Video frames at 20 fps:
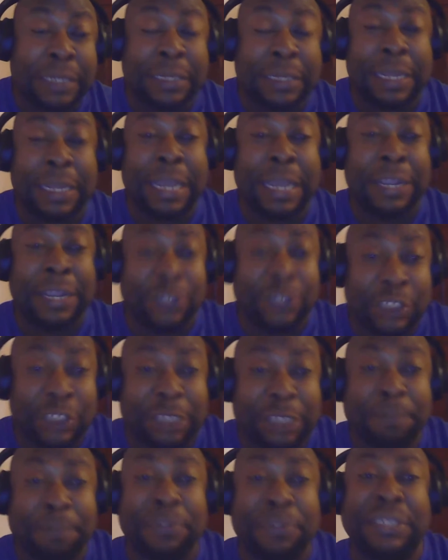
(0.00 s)
the
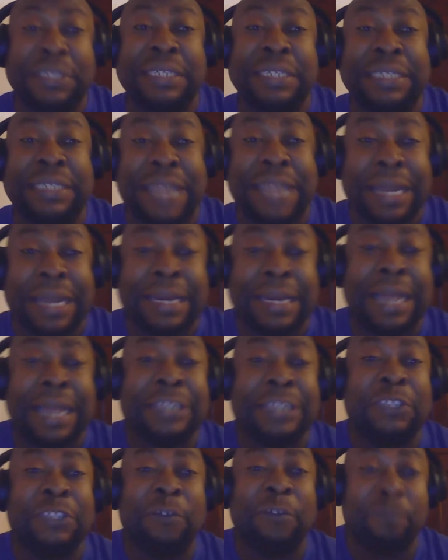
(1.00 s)
HCPC
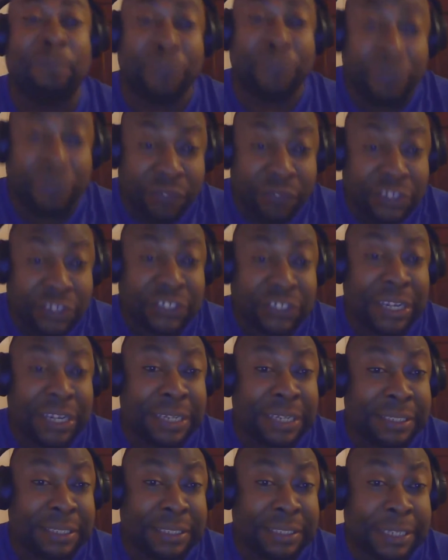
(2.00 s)
standards of
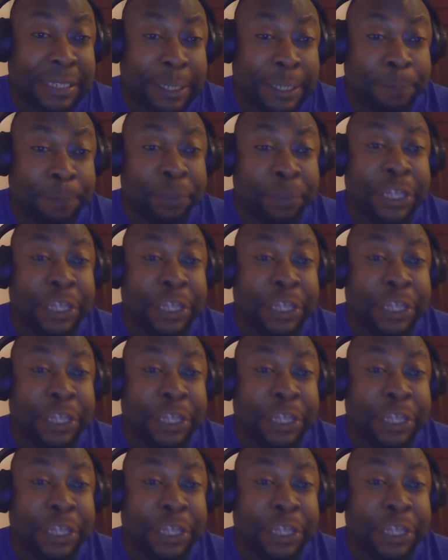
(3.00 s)
proficiency,